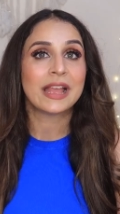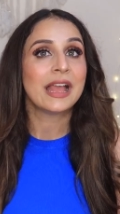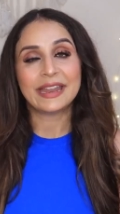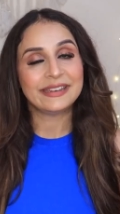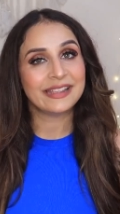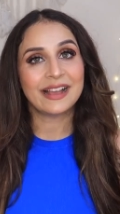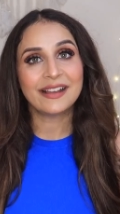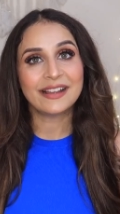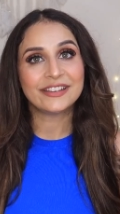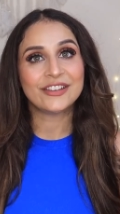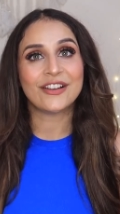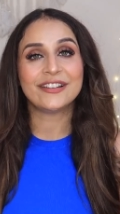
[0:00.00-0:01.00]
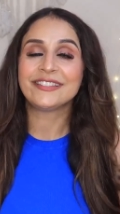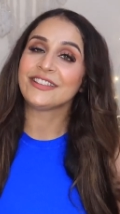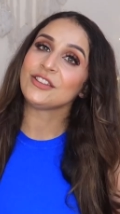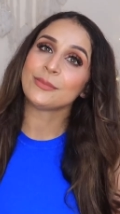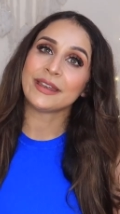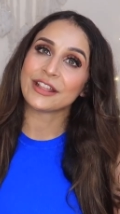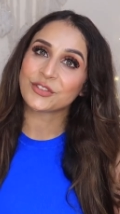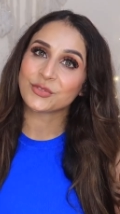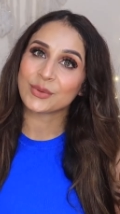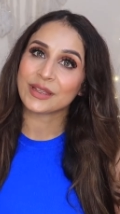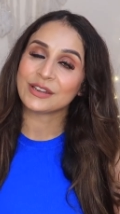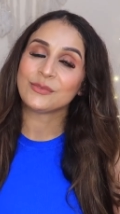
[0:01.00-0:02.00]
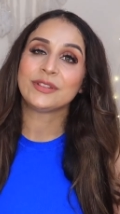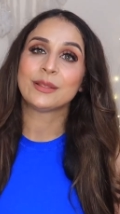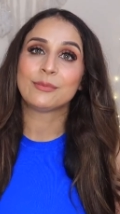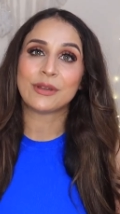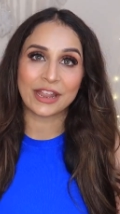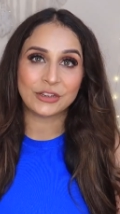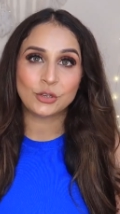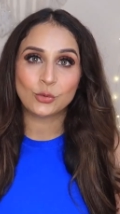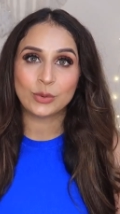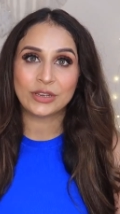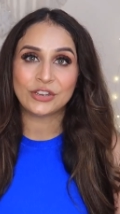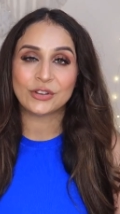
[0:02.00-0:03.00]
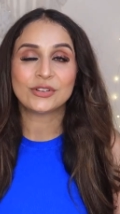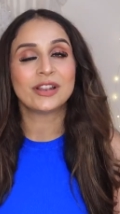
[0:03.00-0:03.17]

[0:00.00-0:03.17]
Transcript: And yeah, now I'll see you in my next one with a brand new video.